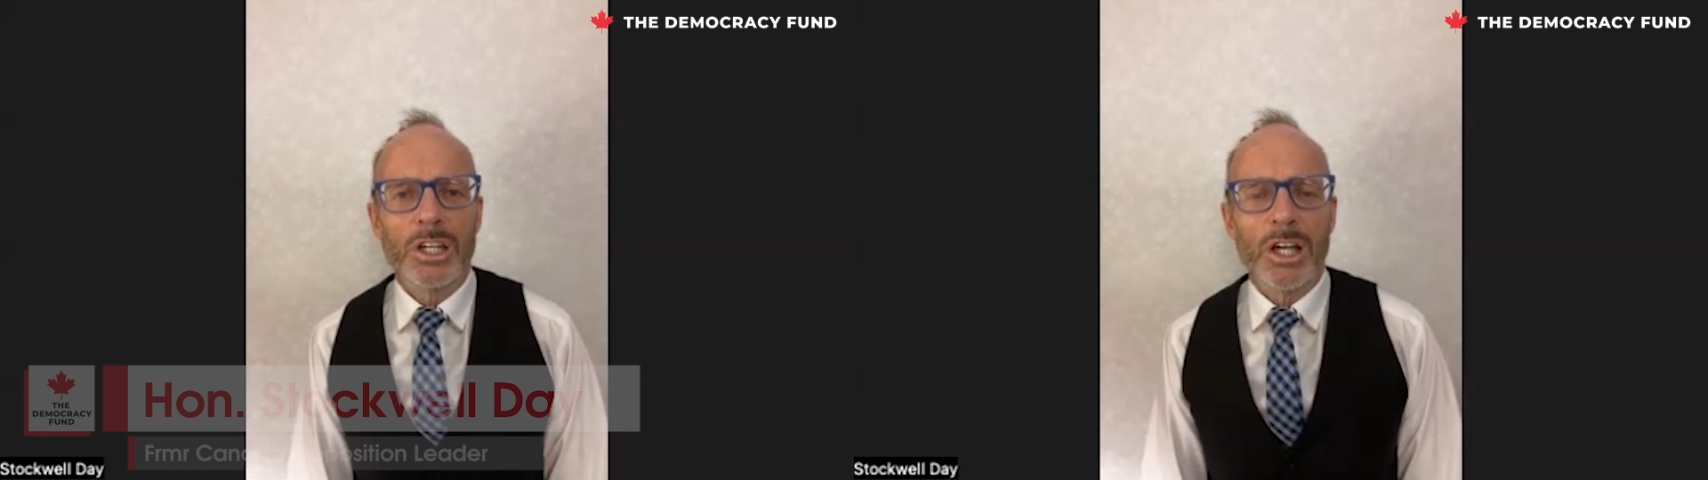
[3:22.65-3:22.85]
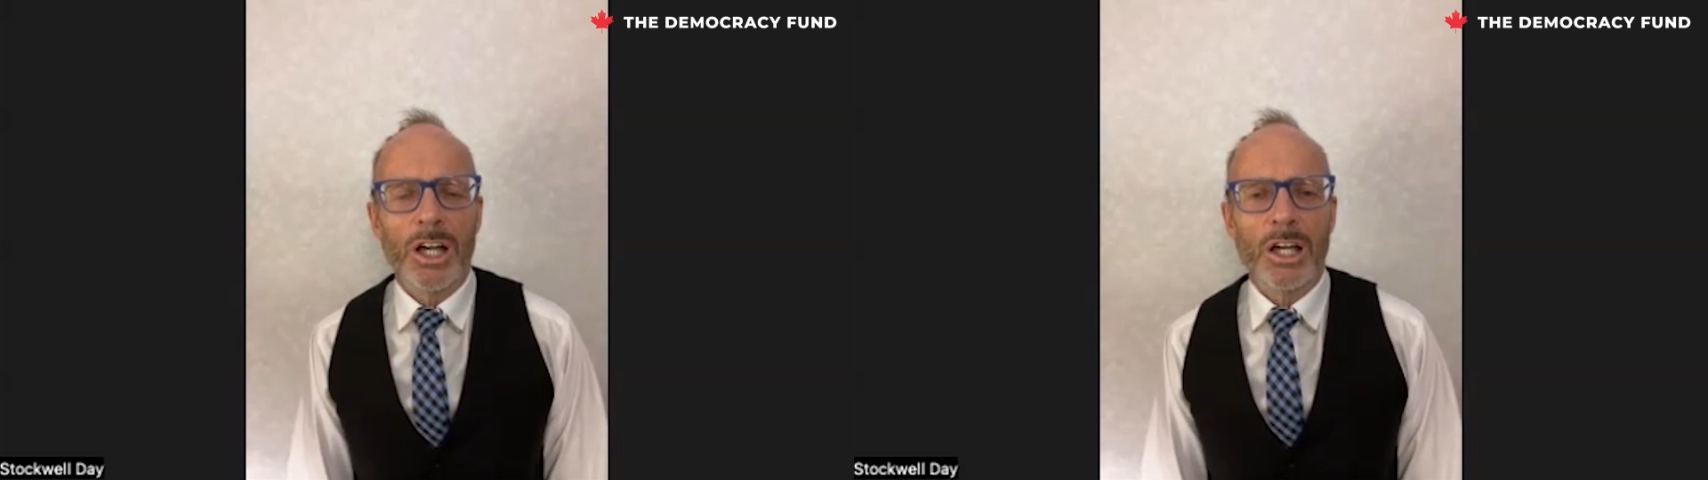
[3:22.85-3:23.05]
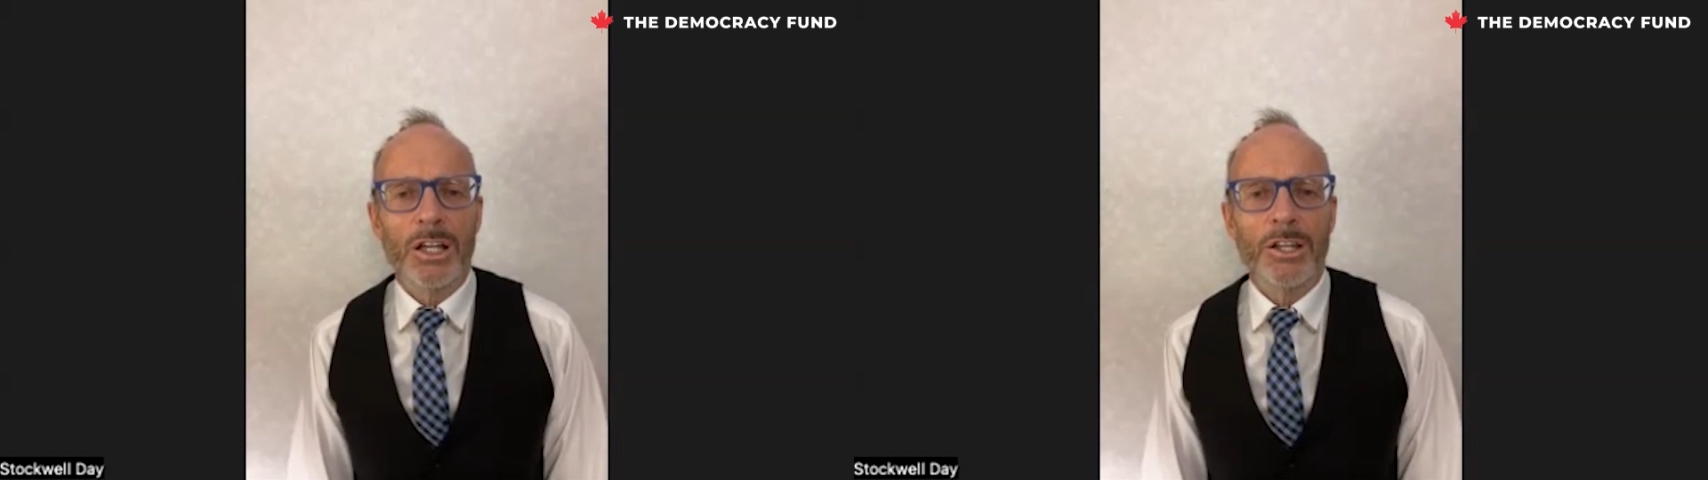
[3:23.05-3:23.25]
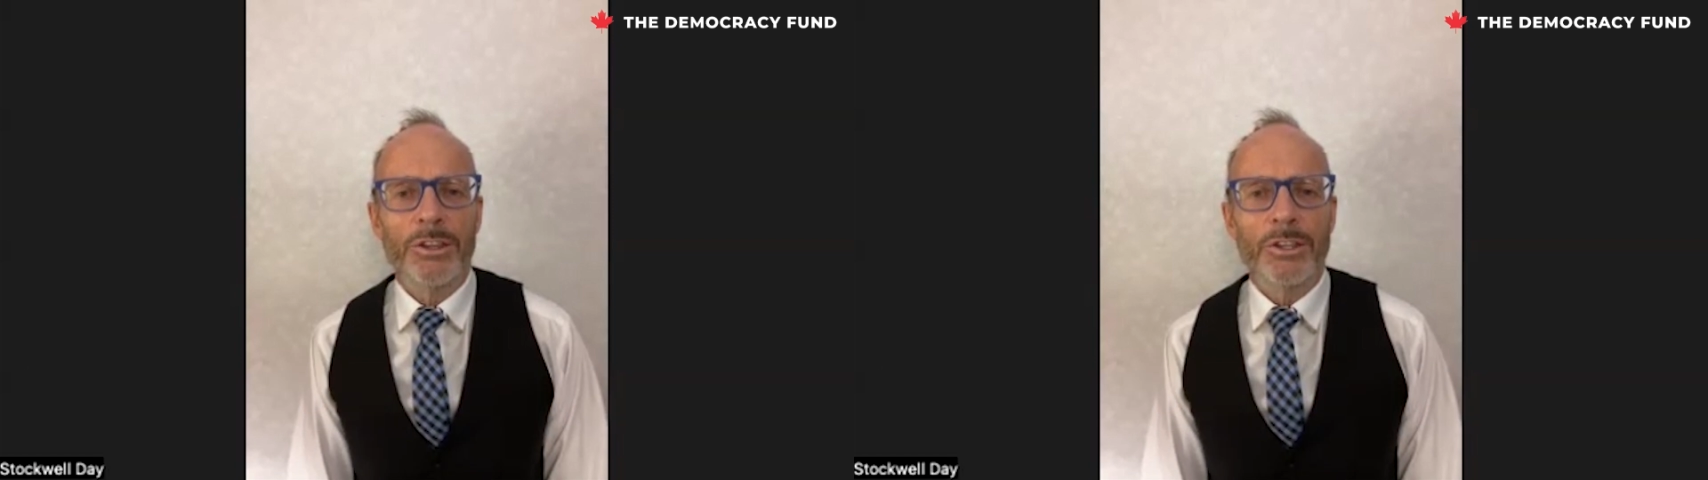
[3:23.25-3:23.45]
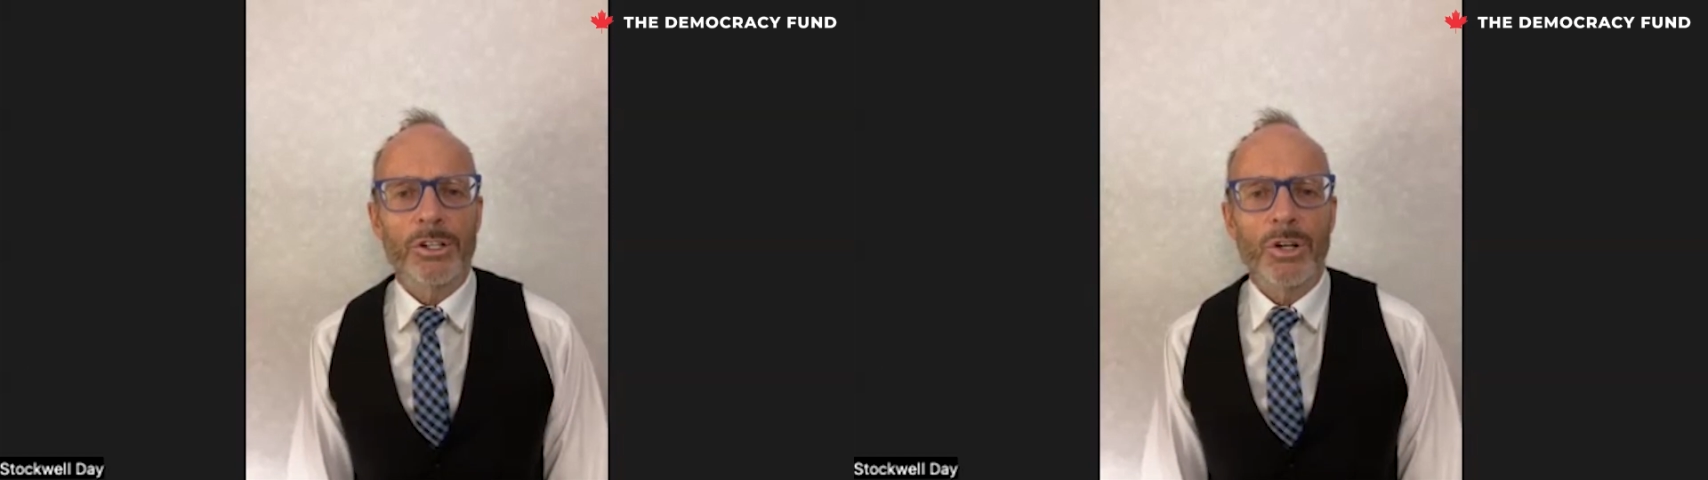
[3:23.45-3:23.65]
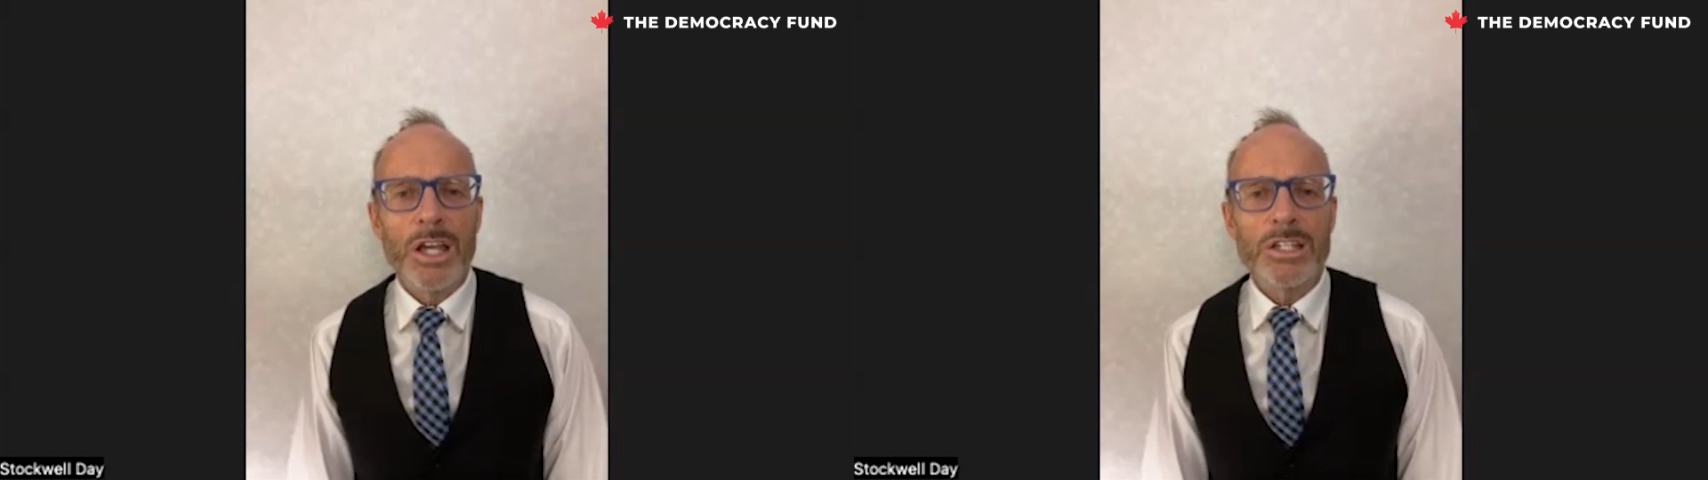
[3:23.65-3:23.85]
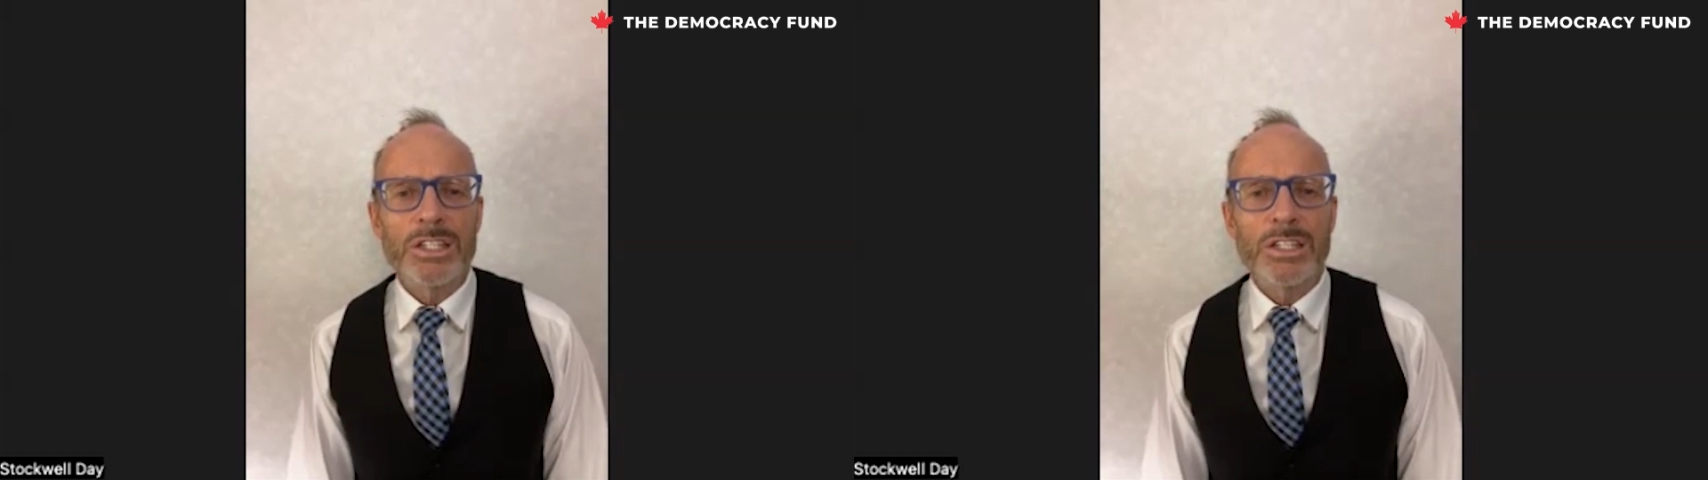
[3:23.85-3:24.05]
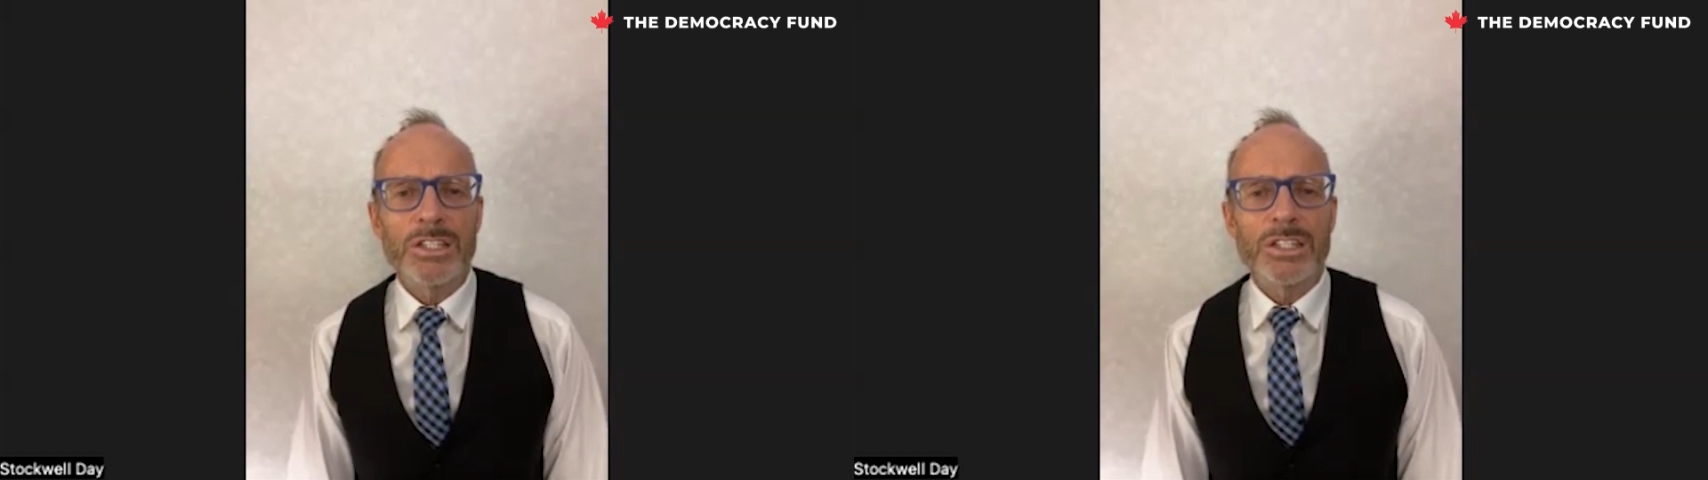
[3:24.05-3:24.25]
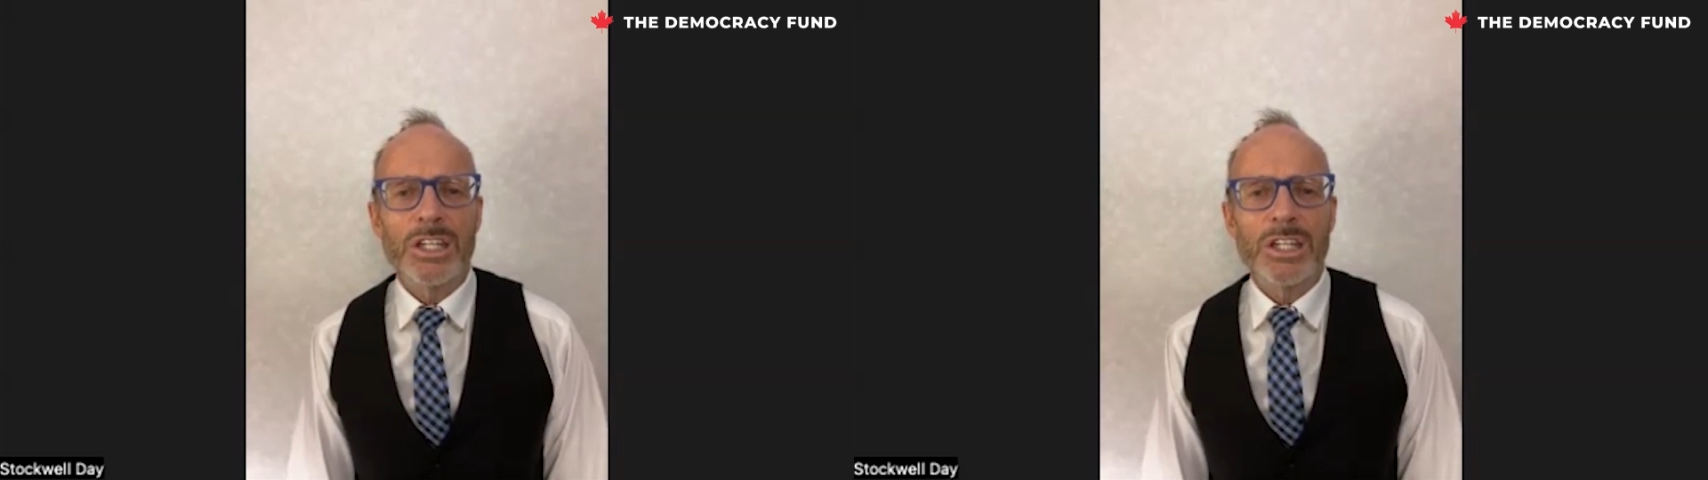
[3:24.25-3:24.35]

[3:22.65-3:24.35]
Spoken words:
the crisis